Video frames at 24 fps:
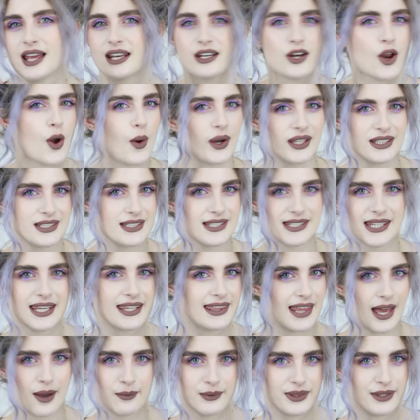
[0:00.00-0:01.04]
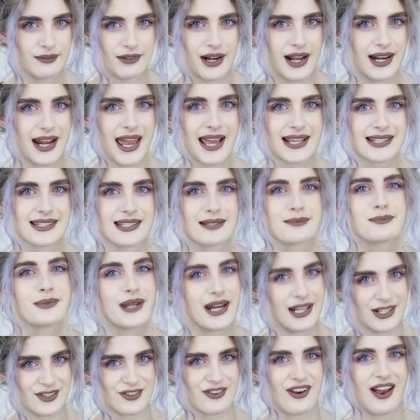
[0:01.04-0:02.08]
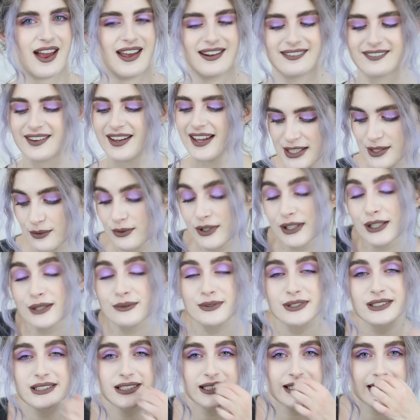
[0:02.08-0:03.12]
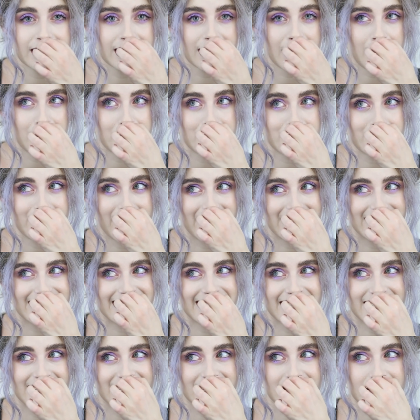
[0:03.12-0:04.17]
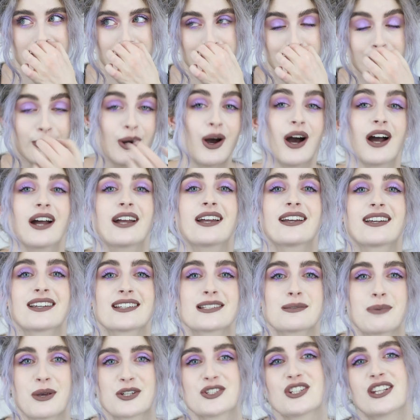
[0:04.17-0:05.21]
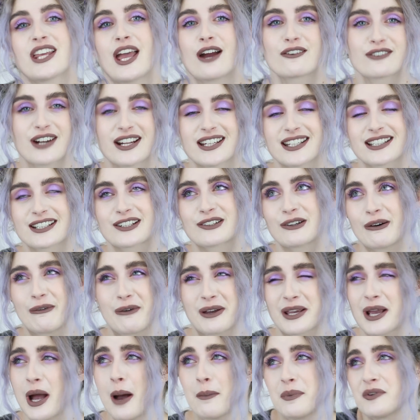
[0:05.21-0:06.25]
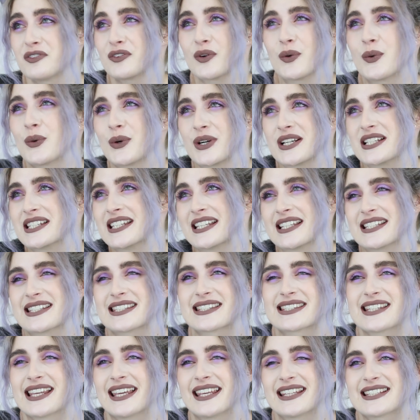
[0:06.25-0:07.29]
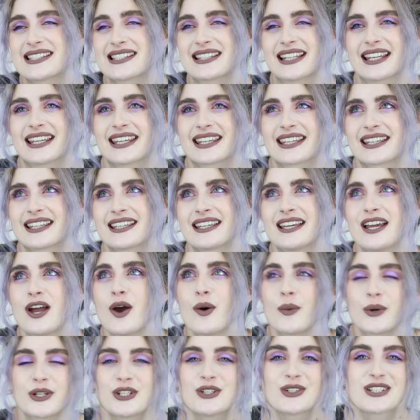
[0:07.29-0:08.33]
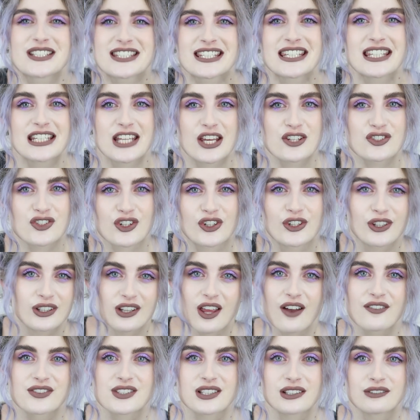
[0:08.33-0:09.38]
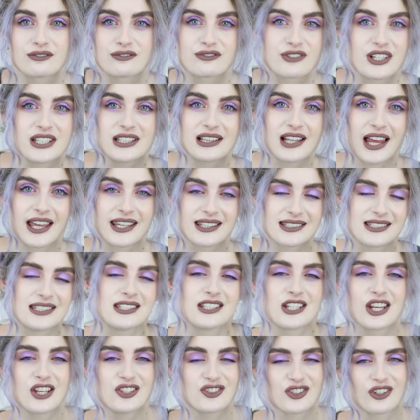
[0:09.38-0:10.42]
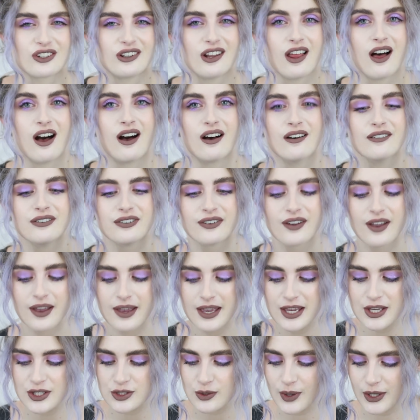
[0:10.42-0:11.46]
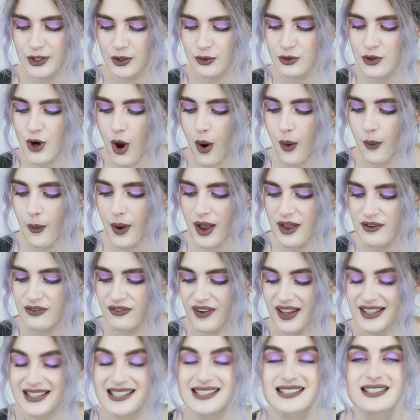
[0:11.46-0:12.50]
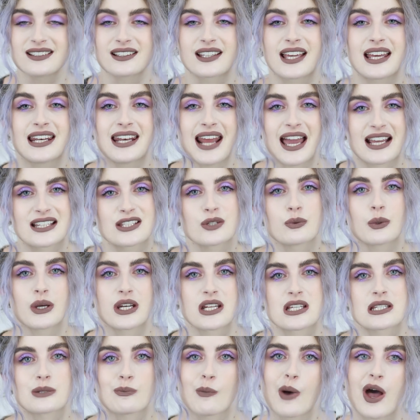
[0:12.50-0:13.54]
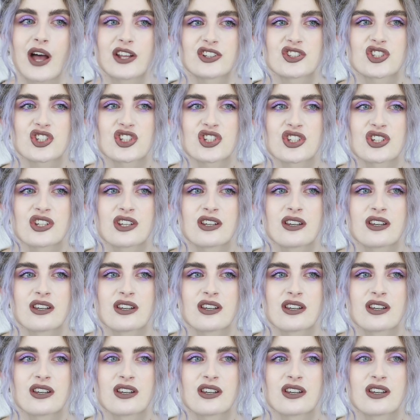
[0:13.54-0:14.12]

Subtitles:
No, I didn't say that with the right accent, but I tried. It's a really amazing book. Especially I read it growing up, of course, because it's like when you're a teenager, you love to read like teenager love. So I don't know if I'd still connect to it as much